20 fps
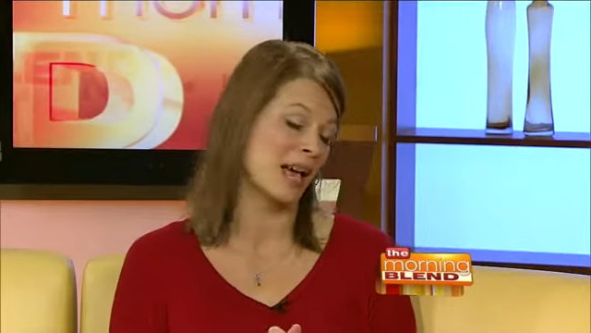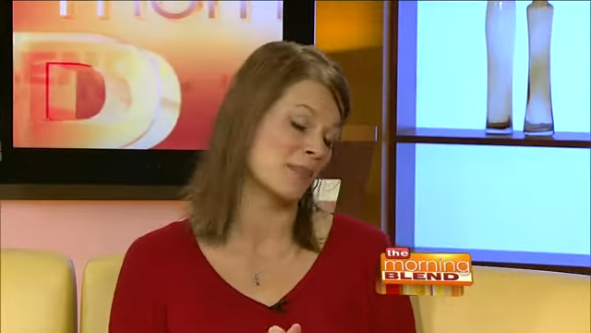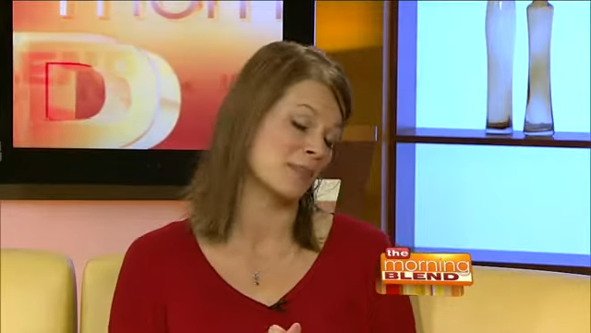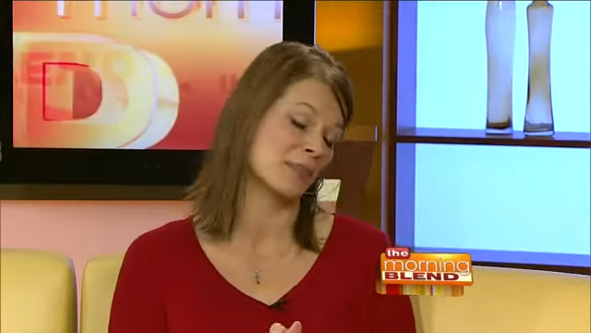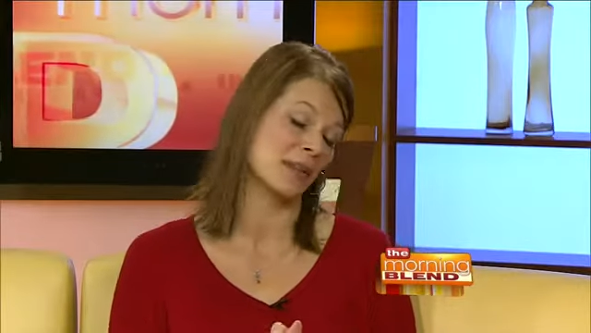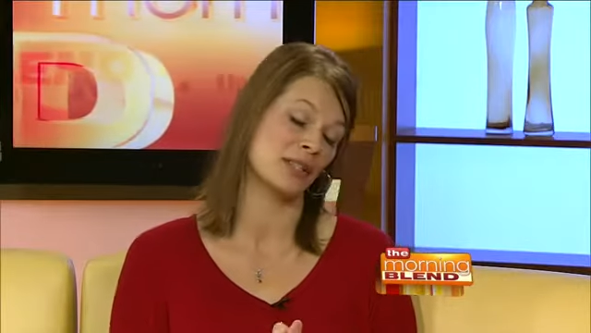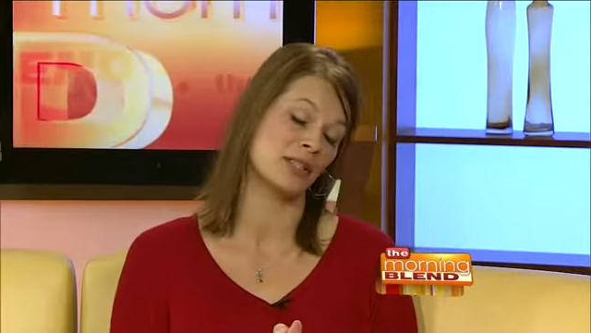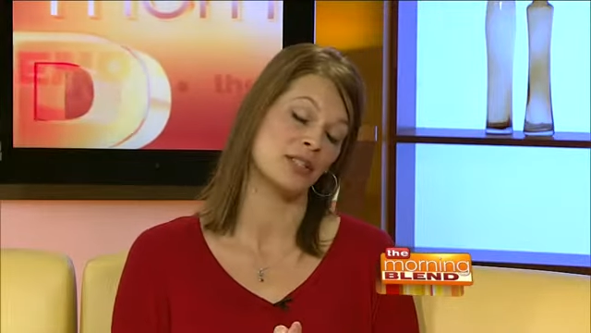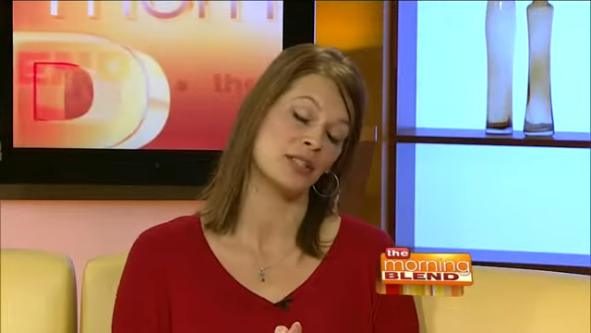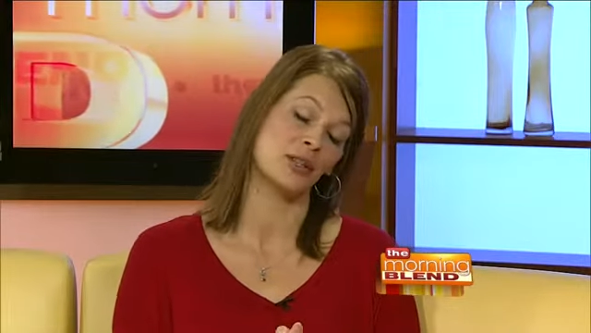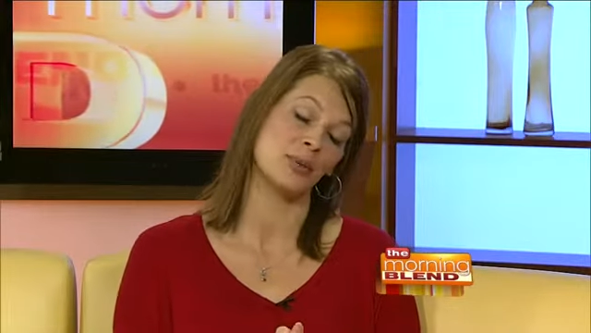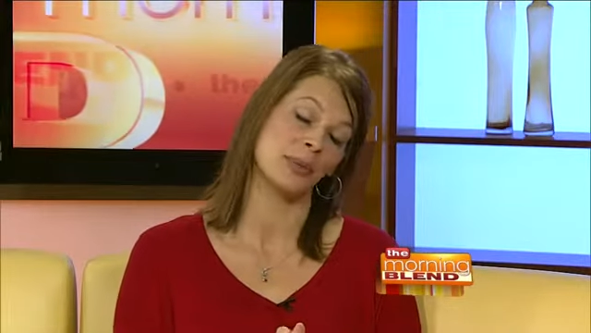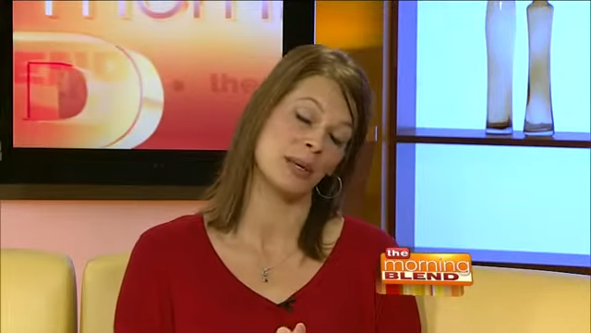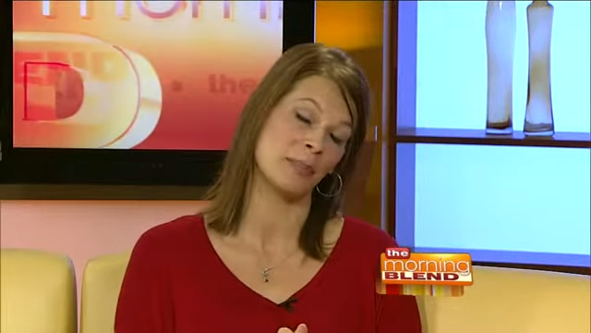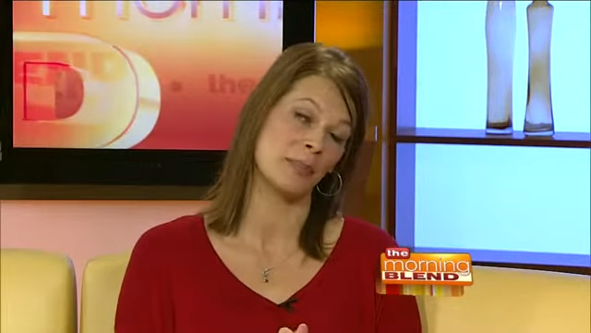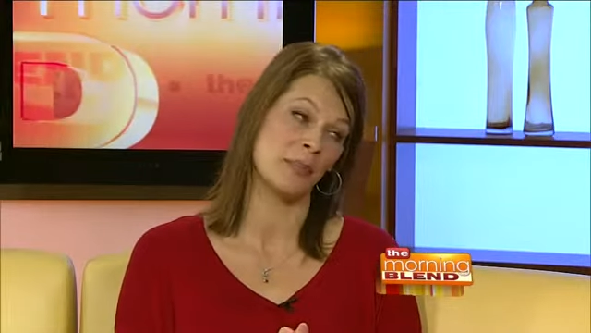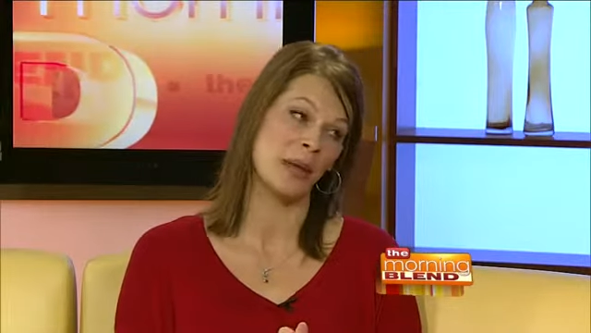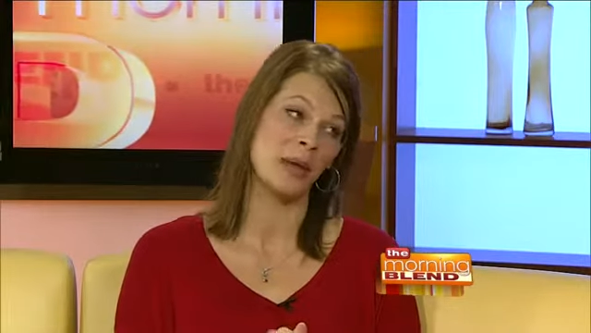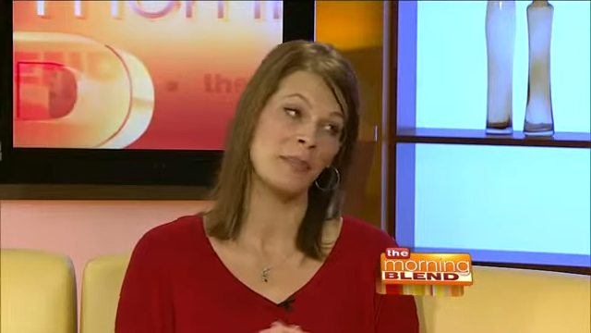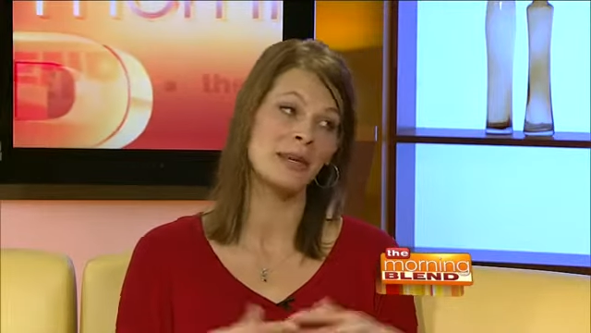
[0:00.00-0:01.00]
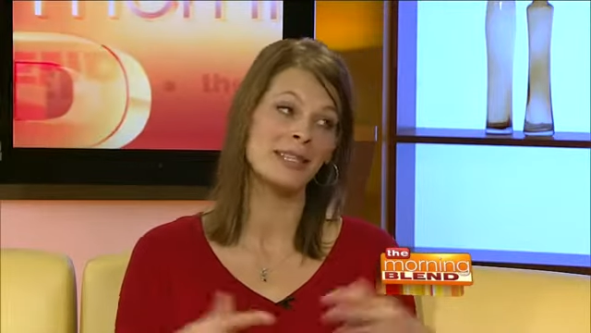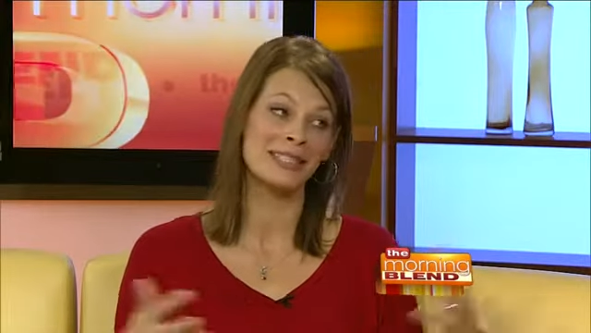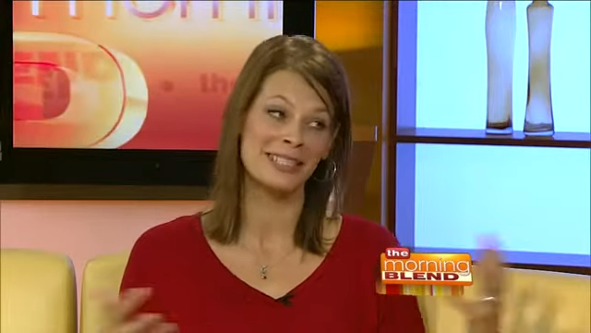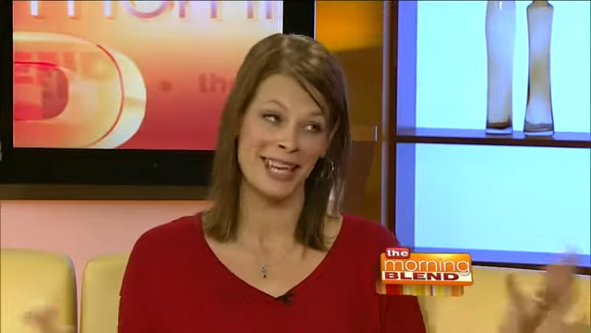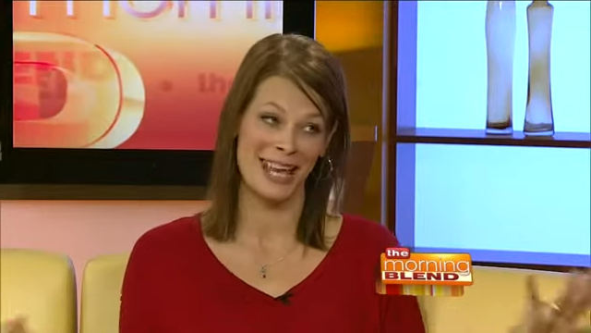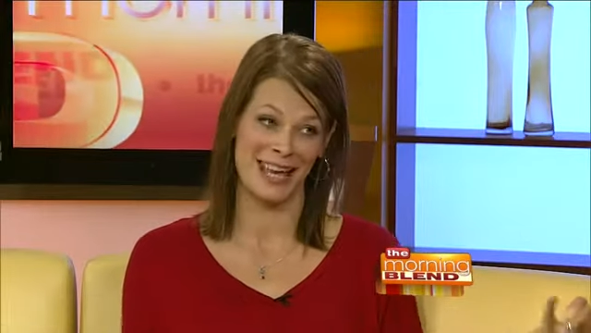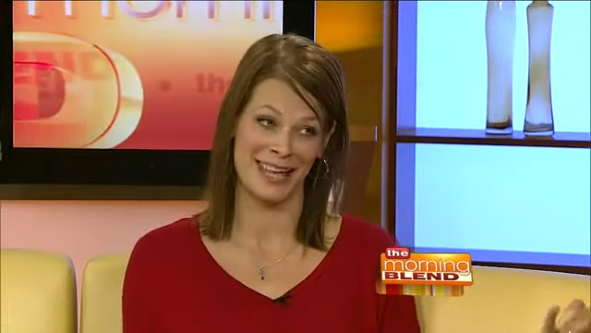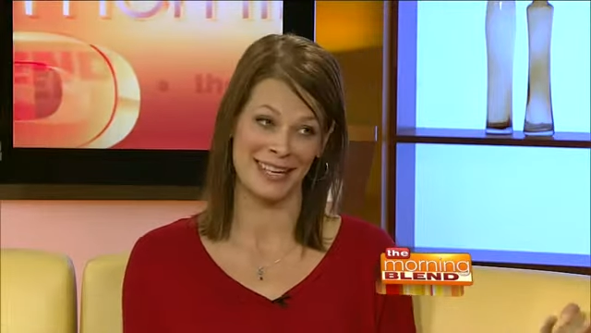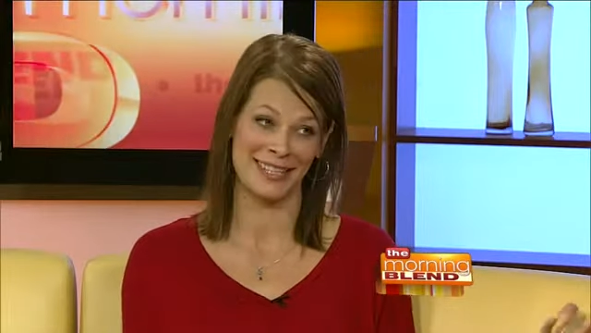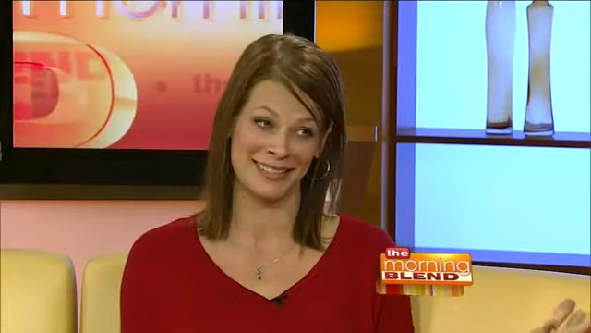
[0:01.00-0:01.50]
I'm assuming maybe
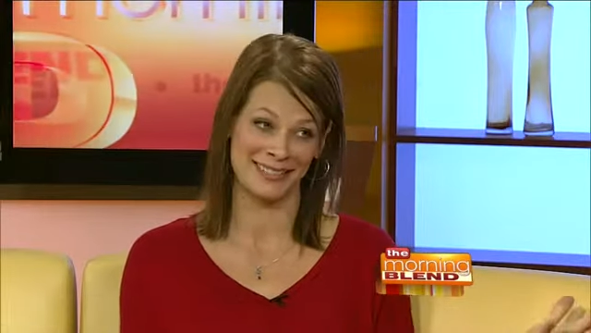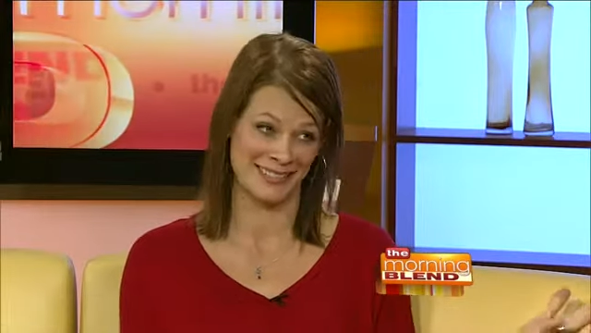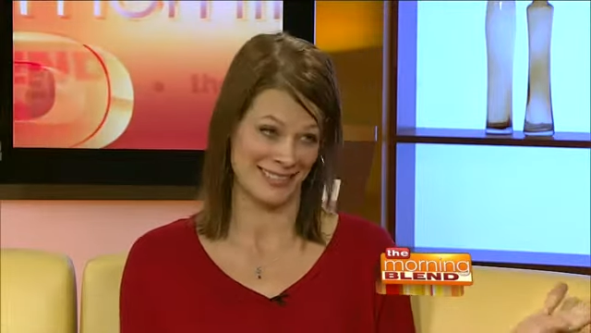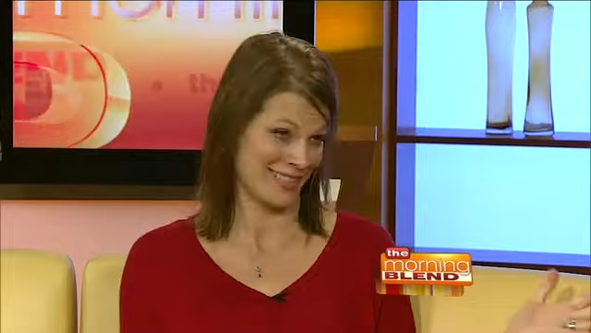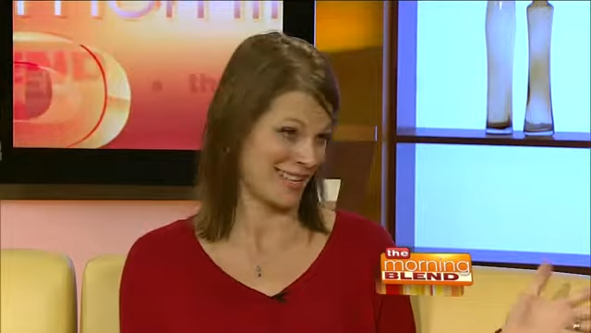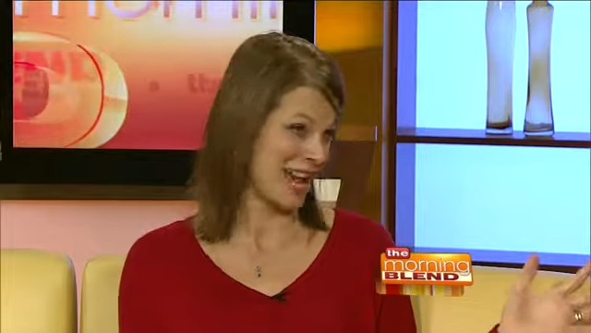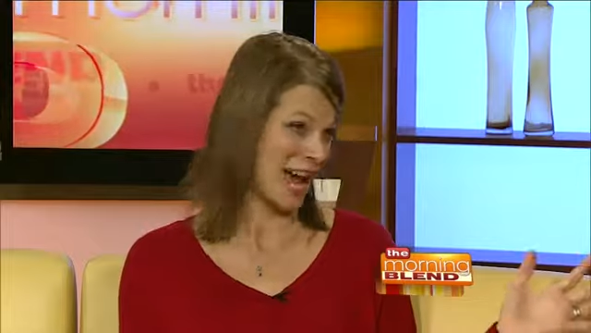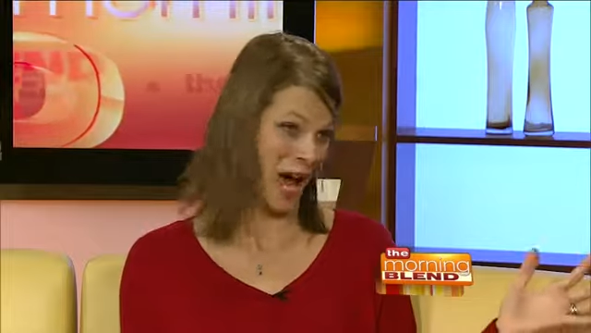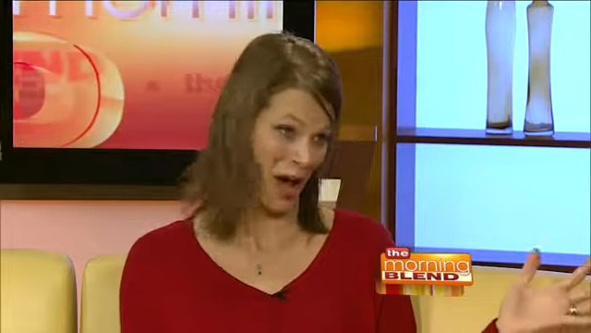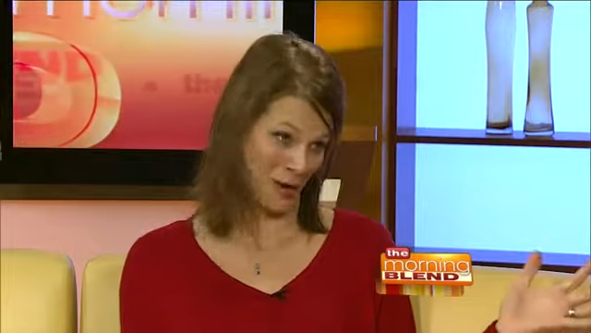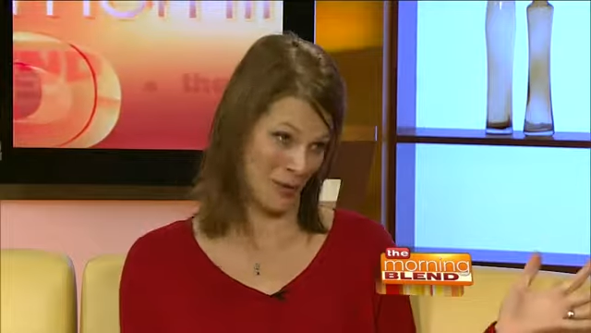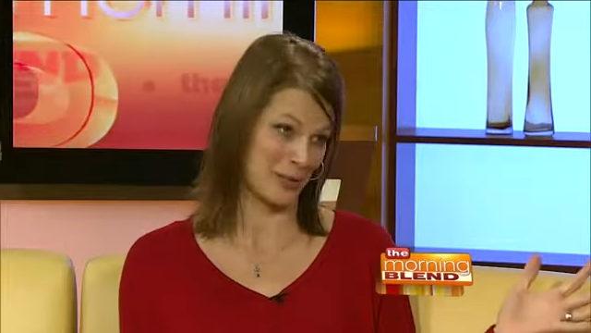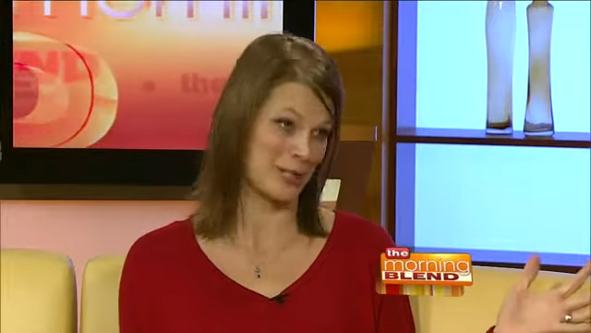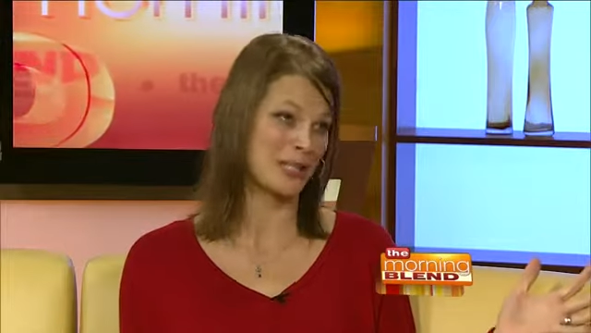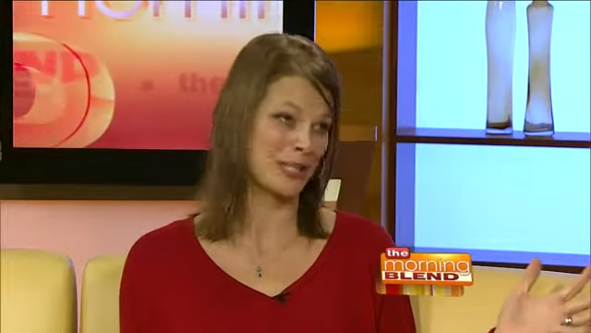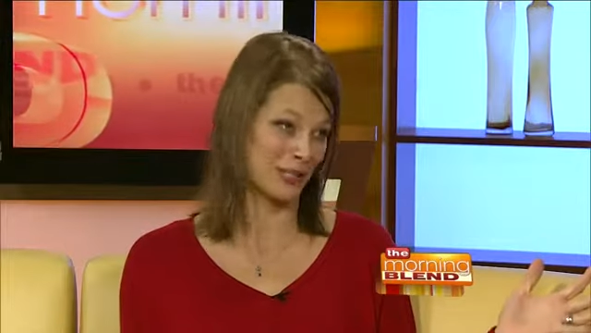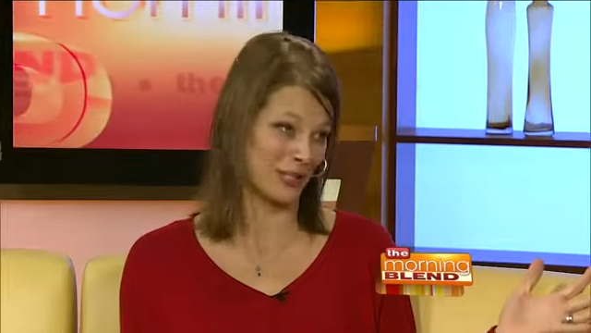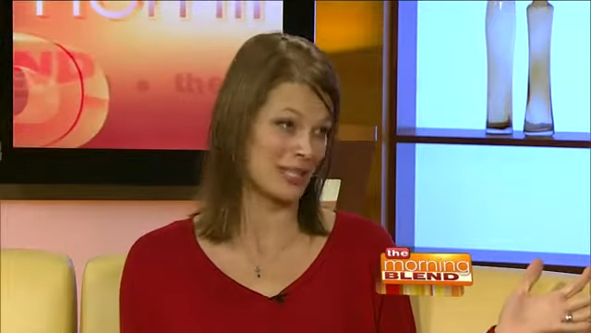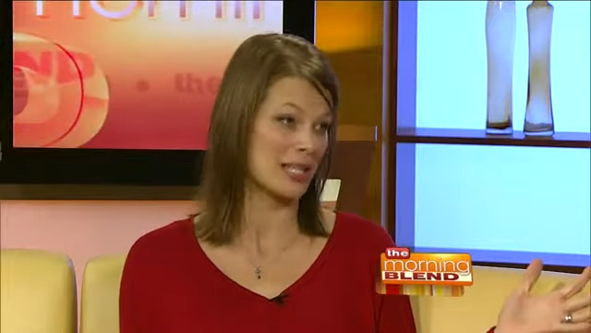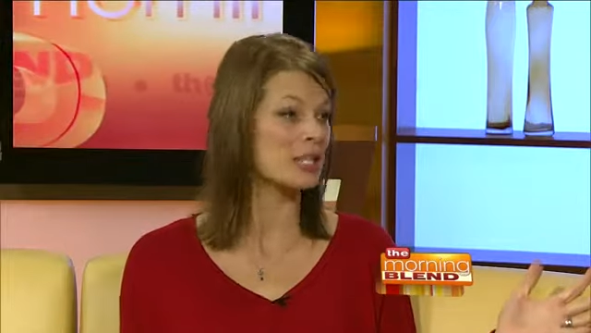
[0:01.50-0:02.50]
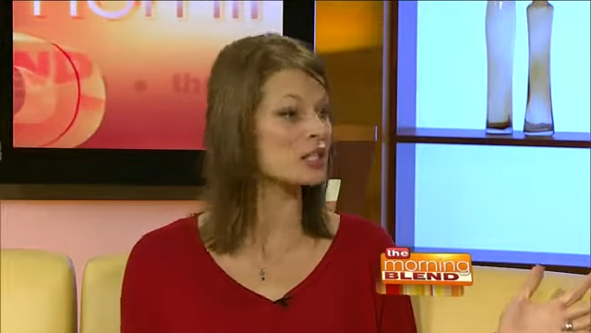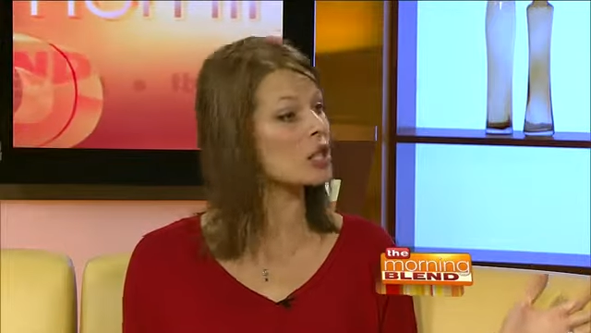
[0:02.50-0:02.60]
10 hours.